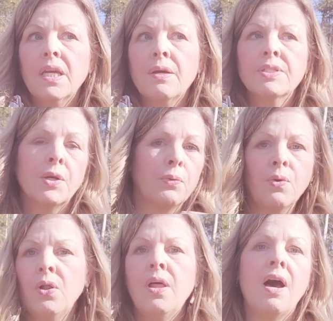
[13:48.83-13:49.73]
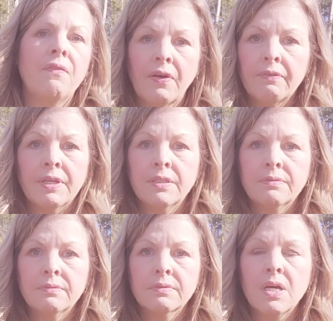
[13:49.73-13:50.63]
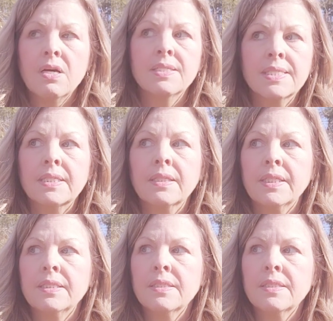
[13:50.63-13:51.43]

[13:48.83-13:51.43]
gonna roll off of it constantly.